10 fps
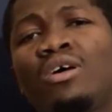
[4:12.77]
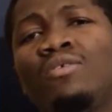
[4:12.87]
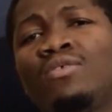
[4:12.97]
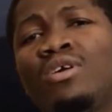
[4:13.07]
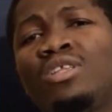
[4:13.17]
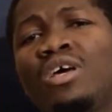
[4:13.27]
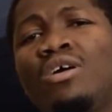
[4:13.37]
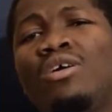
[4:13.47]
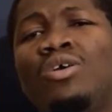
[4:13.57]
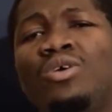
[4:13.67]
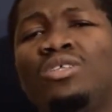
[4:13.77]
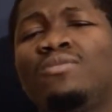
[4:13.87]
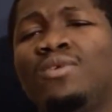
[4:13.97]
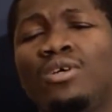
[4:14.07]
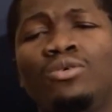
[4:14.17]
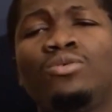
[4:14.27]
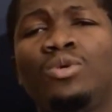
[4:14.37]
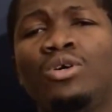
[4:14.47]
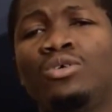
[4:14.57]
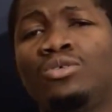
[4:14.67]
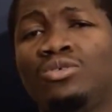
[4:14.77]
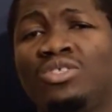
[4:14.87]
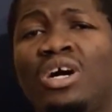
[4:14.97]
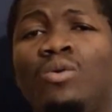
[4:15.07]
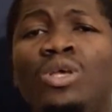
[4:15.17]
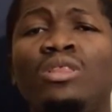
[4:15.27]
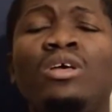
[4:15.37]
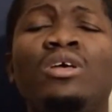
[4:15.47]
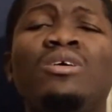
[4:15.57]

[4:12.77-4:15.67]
Of course, they are always a very good way also to start with.